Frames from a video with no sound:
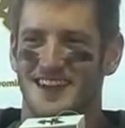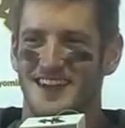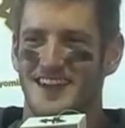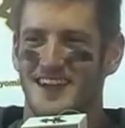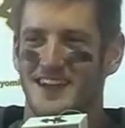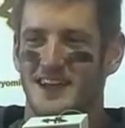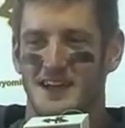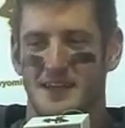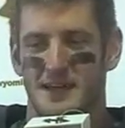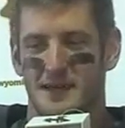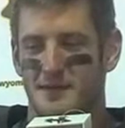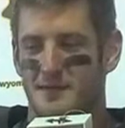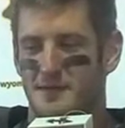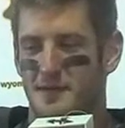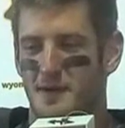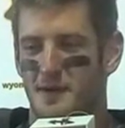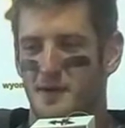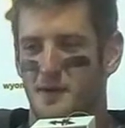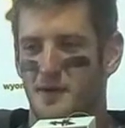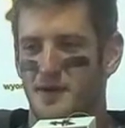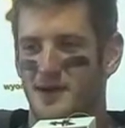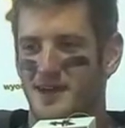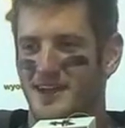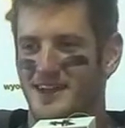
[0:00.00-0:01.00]
It felt
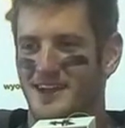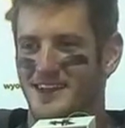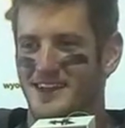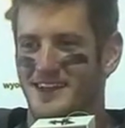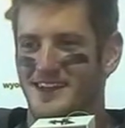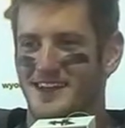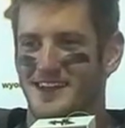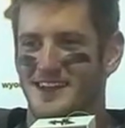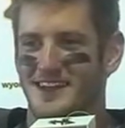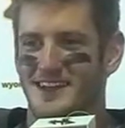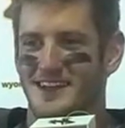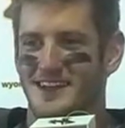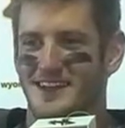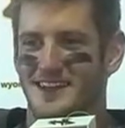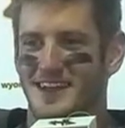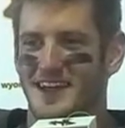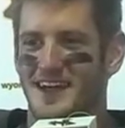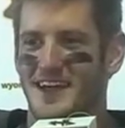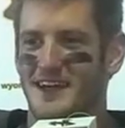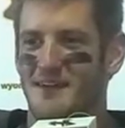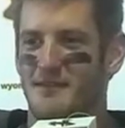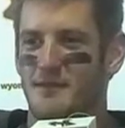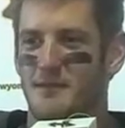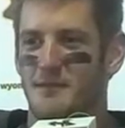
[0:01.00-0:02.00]
great, and
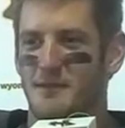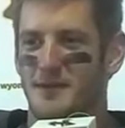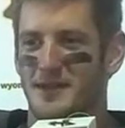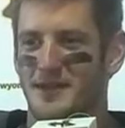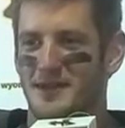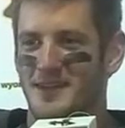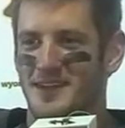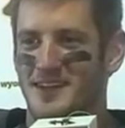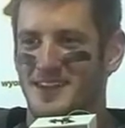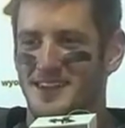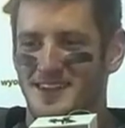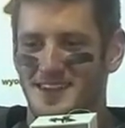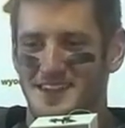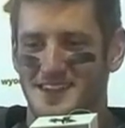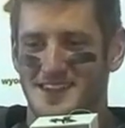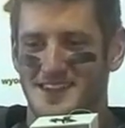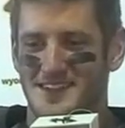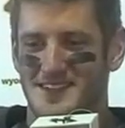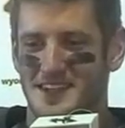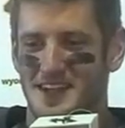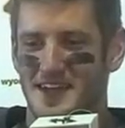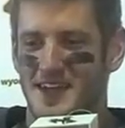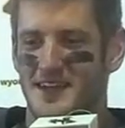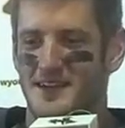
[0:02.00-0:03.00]
everybody
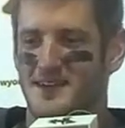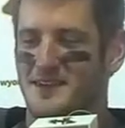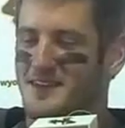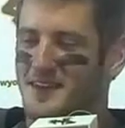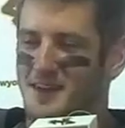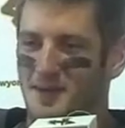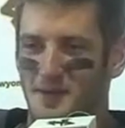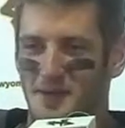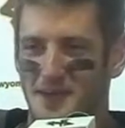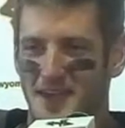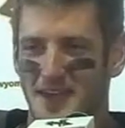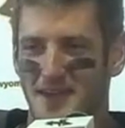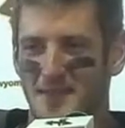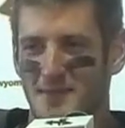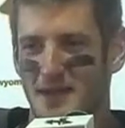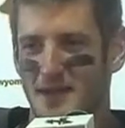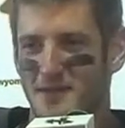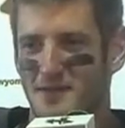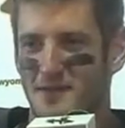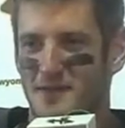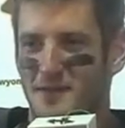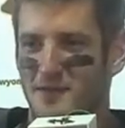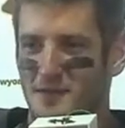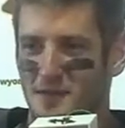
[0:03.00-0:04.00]
said, we can't make fun
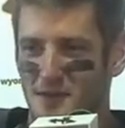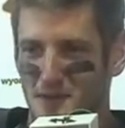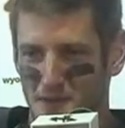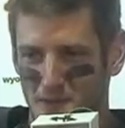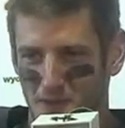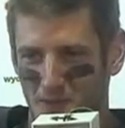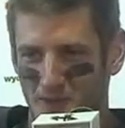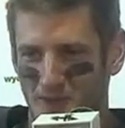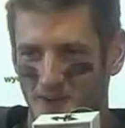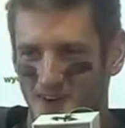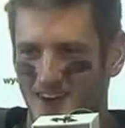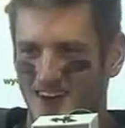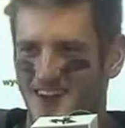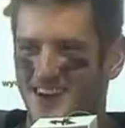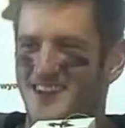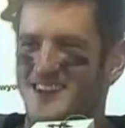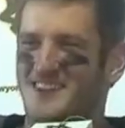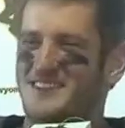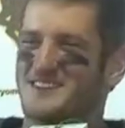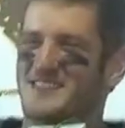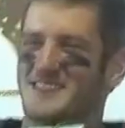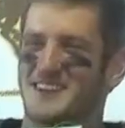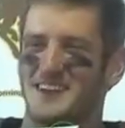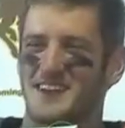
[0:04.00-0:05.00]
of you anymore.
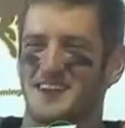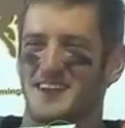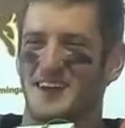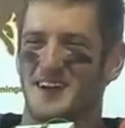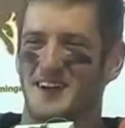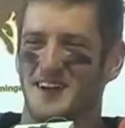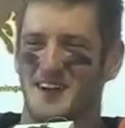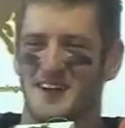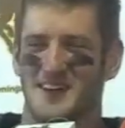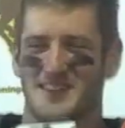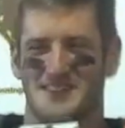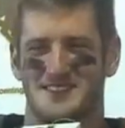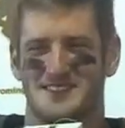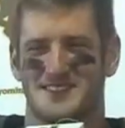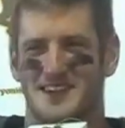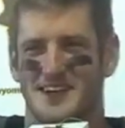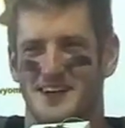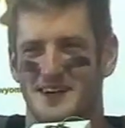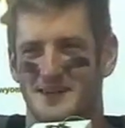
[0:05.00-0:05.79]
We caught this time, so